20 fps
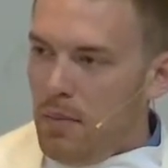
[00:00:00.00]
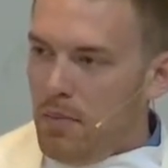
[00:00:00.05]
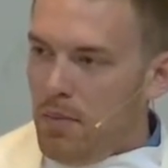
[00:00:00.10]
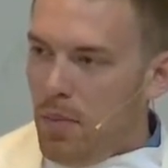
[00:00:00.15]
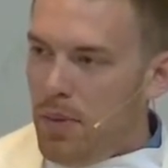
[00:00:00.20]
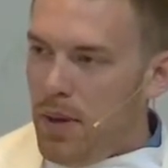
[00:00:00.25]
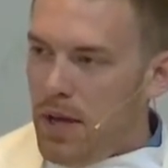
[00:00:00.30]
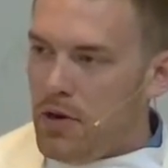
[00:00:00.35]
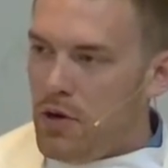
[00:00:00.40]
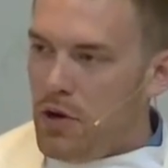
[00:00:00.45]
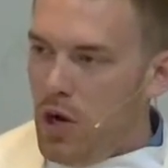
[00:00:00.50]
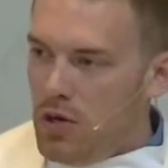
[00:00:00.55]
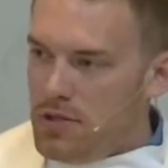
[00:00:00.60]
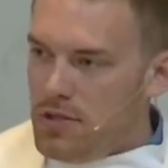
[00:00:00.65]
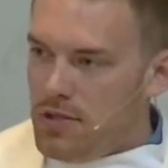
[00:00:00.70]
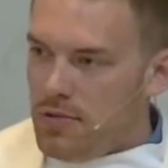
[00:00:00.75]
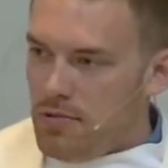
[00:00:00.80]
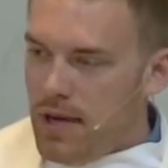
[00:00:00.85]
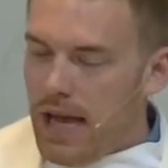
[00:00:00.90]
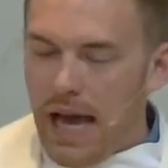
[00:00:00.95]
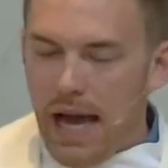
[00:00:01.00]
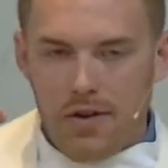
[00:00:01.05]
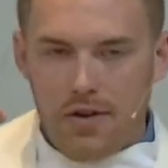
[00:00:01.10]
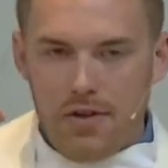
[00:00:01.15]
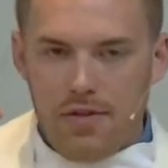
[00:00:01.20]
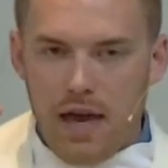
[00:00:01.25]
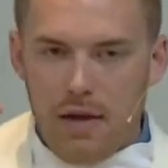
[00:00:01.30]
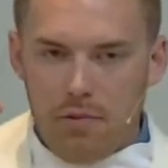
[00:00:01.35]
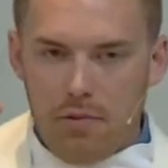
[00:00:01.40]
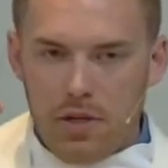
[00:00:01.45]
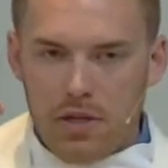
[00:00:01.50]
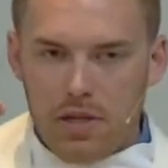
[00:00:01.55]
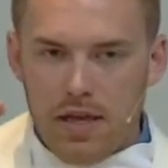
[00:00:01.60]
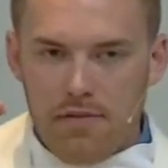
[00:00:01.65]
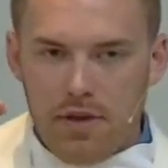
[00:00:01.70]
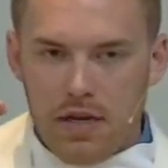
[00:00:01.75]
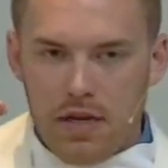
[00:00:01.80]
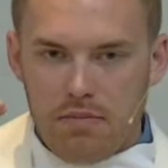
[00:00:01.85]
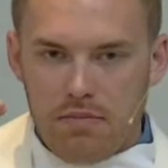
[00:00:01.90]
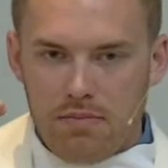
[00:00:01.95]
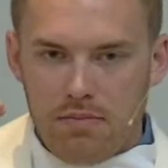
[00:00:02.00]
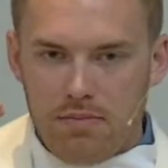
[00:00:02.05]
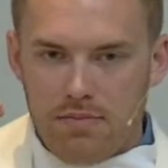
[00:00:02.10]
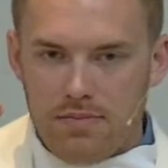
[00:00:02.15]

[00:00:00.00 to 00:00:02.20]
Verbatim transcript: But Peter knows the reality that we live in.